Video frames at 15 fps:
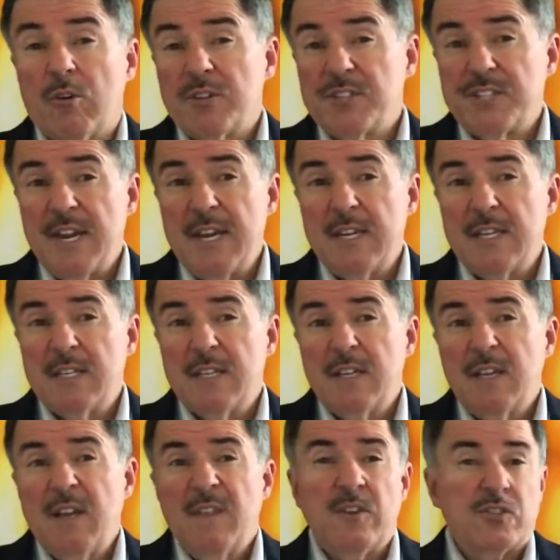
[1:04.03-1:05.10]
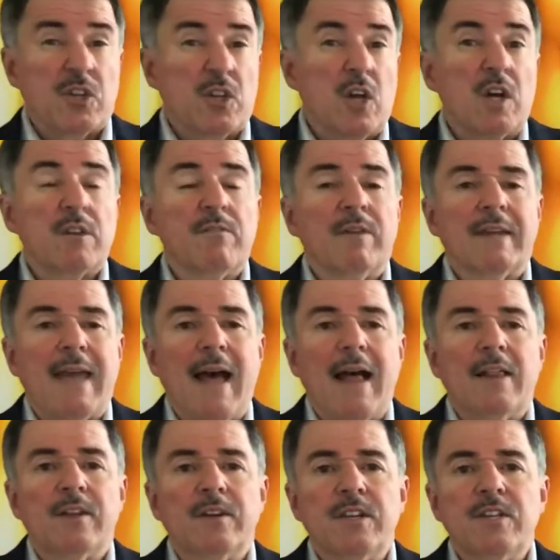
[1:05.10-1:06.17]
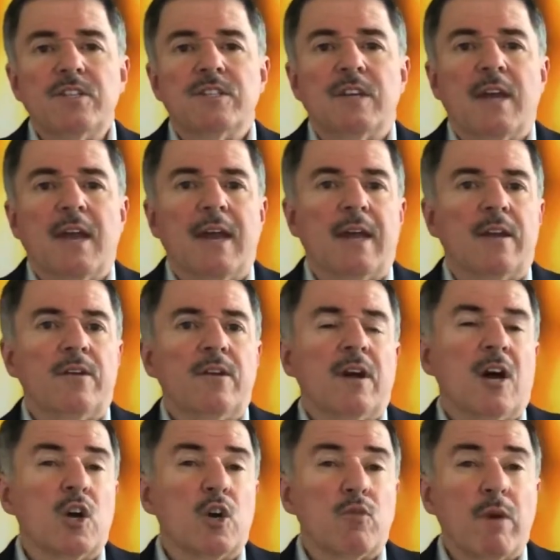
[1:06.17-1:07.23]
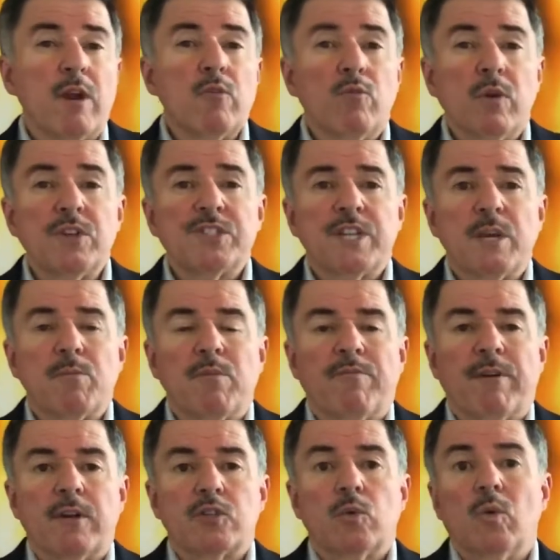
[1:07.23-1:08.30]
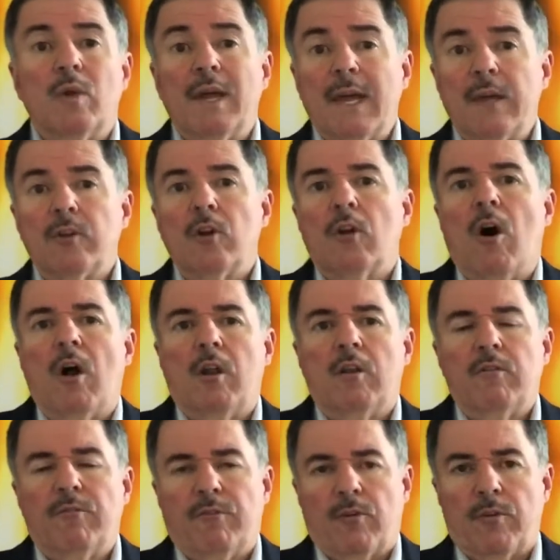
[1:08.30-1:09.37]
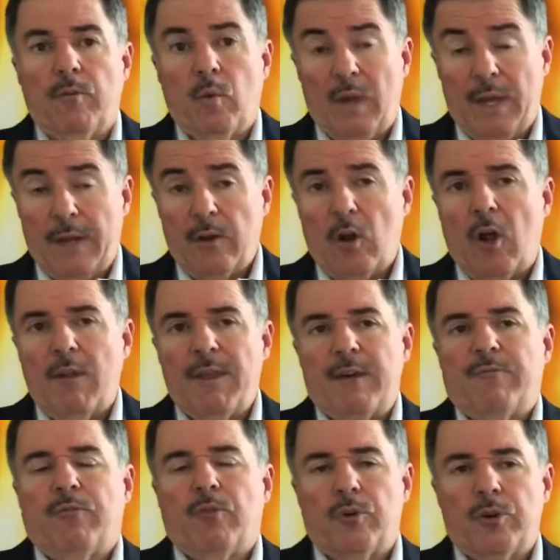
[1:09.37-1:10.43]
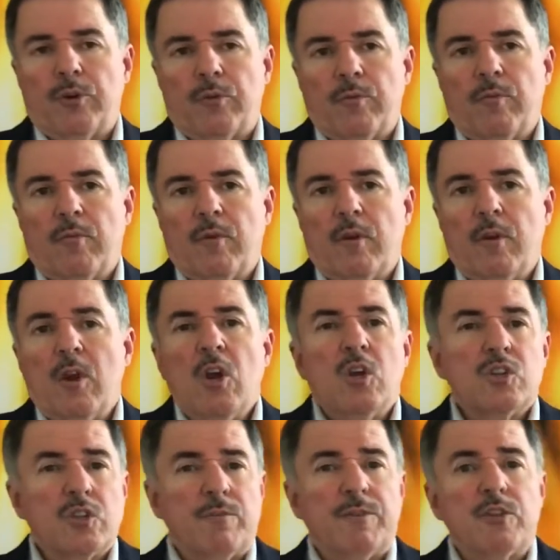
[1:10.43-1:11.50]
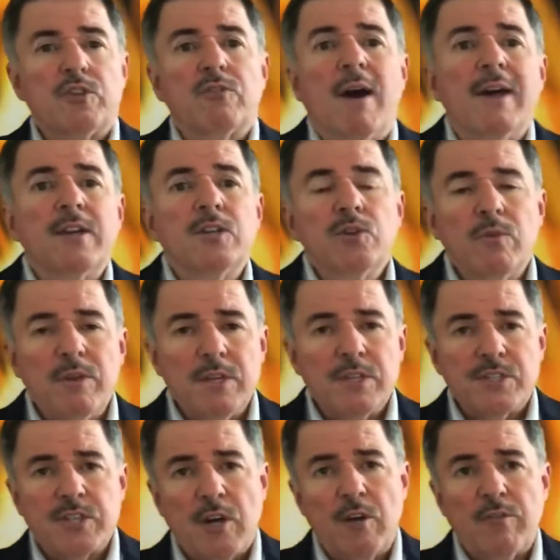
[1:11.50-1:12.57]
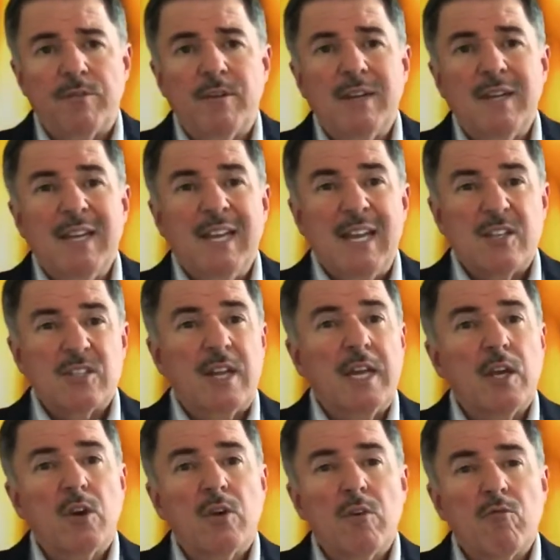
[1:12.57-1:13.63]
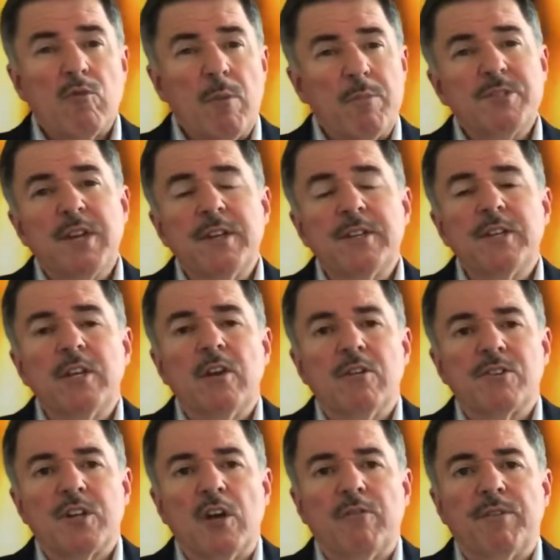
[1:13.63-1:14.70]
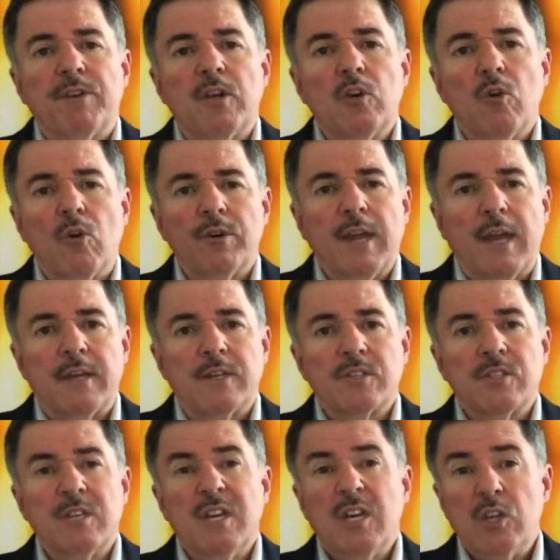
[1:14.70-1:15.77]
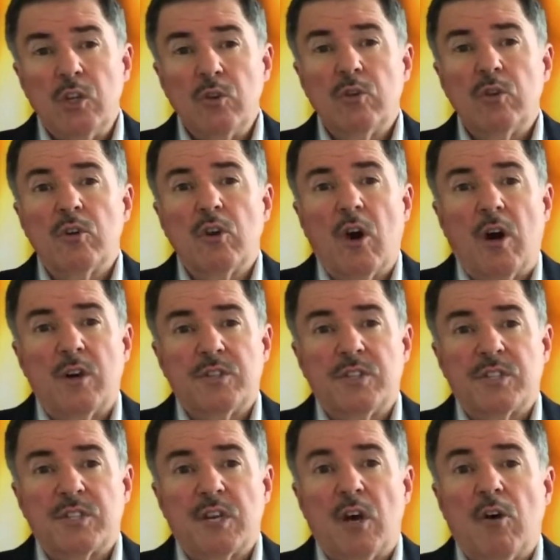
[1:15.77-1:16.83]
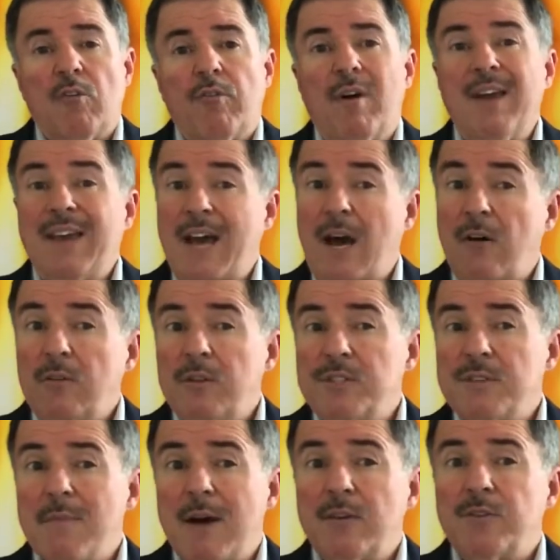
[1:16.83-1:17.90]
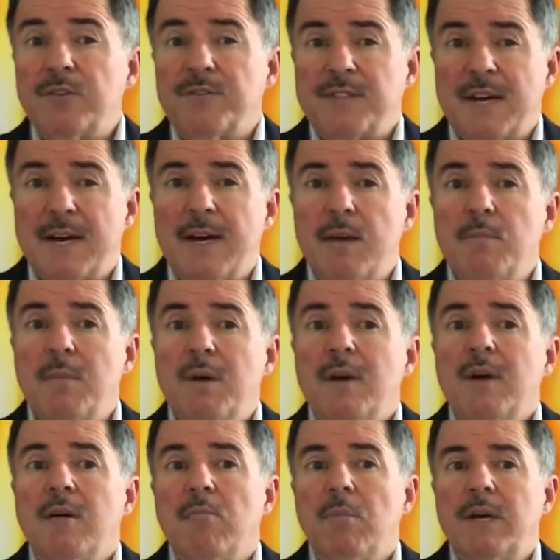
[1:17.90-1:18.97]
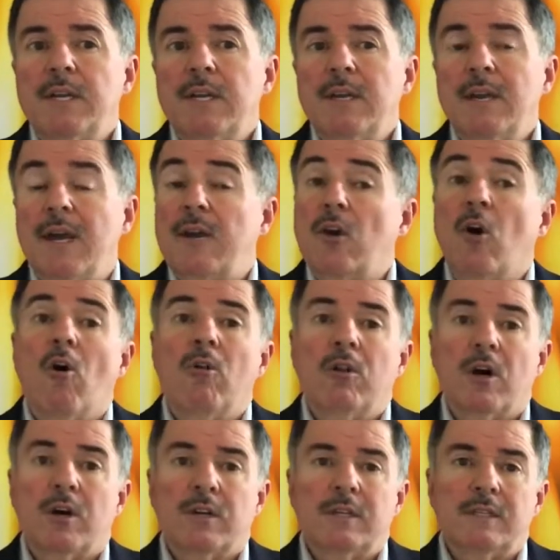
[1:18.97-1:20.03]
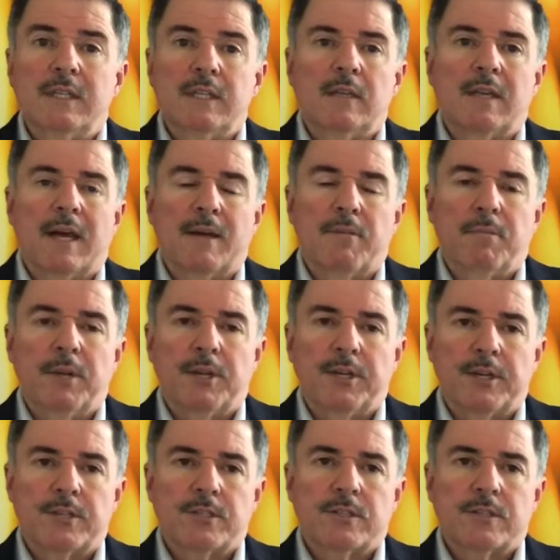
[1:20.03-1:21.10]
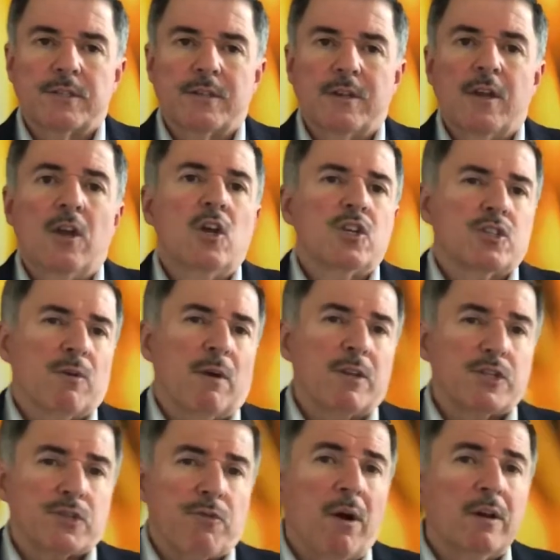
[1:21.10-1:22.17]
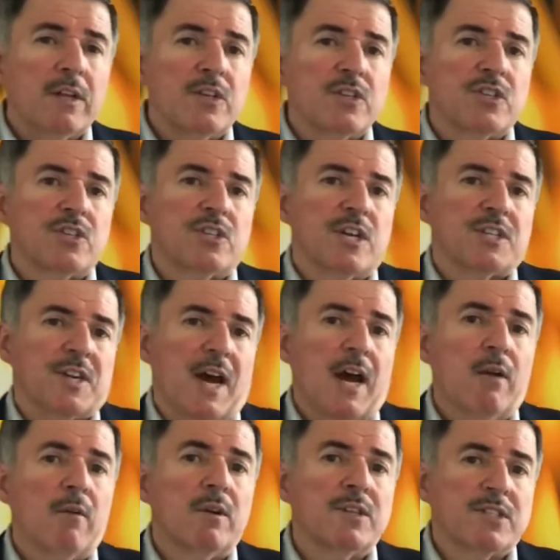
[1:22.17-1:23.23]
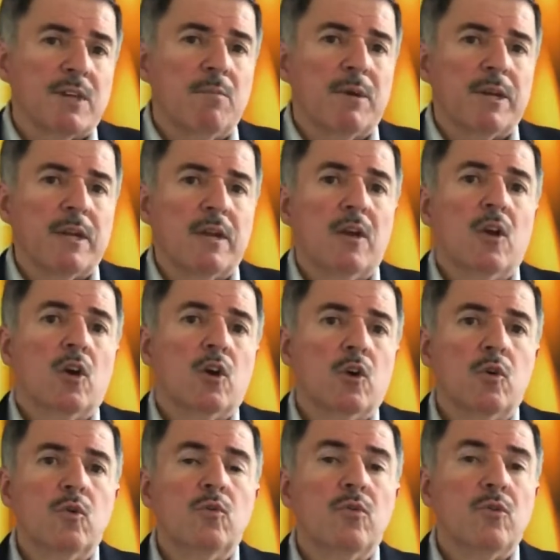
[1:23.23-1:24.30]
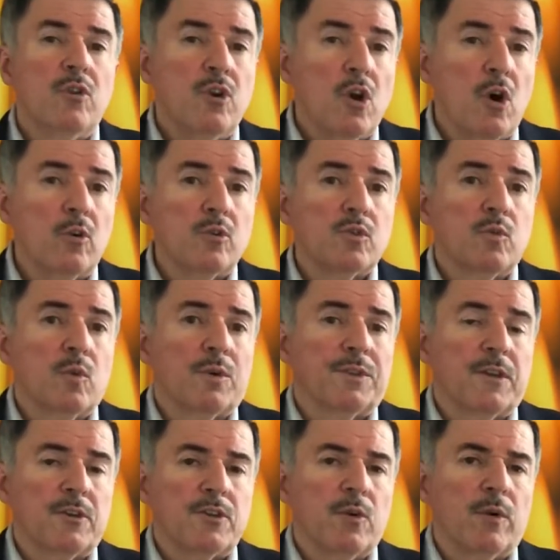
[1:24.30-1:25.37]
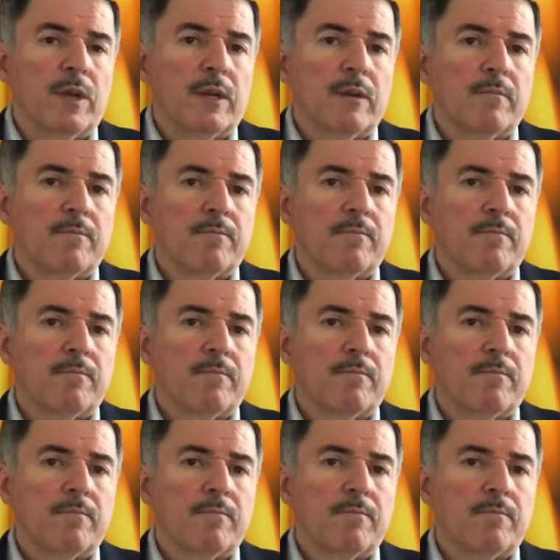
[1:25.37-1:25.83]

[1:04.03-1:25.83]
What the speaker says: a state, there's a lot of legalities, and a great real estate professional will handle all that for you. So if you try to do it yourself, it's like representing yourself in a court case. You could cause yourself countless amount of time, money, and a whole lot of legal liabilities. So I strongly suggest hiring somebody who knows what they're doing.